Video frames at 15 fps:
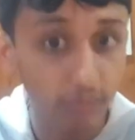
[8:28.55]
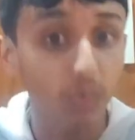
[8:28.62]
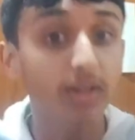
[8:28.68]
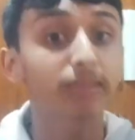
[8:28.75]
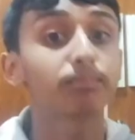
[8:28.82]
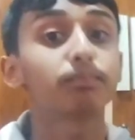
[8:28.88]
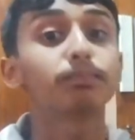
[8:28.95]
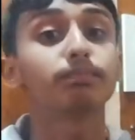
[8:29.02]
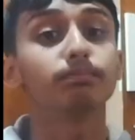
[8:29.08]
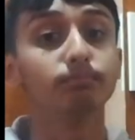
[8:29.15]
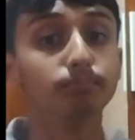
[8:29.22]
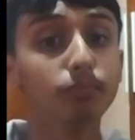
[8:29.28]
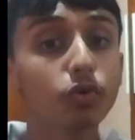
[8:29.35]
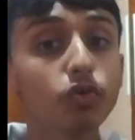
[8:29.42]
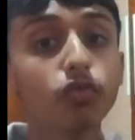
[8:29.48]
What
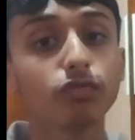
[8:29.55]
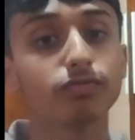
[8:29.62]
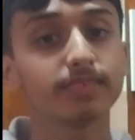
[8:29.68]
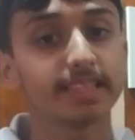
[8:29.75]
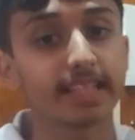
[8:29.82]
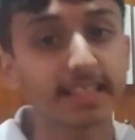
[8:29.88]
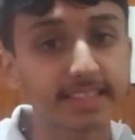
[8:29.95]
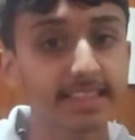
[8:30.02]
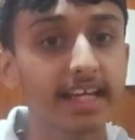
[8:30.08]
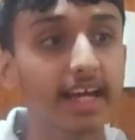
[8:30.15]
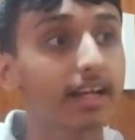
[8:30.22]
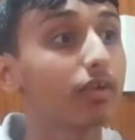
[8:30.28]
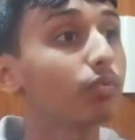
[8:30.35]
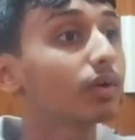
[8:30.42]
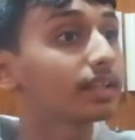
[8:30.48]
moves
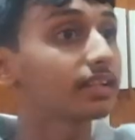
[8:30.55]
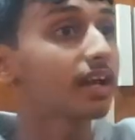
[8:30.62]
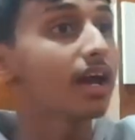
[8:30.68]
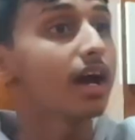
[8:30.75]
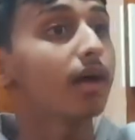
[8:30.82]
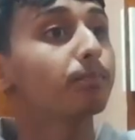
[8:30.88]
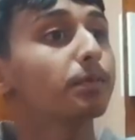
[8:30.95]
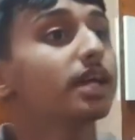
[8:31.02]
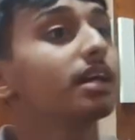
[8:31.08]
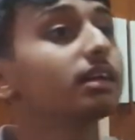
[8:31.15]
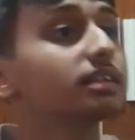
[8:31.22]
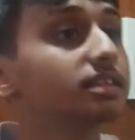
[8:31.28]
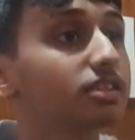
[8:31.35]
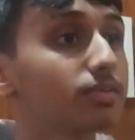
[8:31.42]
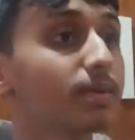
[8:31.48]
inside it, what
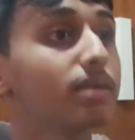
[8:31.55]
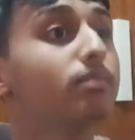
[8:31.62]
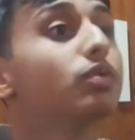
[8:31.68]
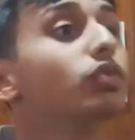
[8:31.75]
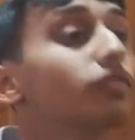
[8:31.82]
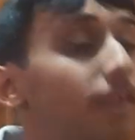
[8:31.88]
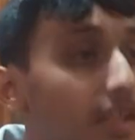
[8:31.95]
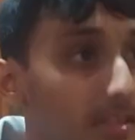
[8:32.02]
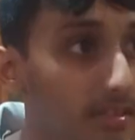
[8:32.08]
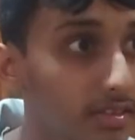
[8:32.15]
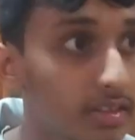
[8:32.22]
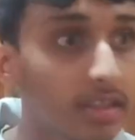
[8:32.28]
appears to be moving,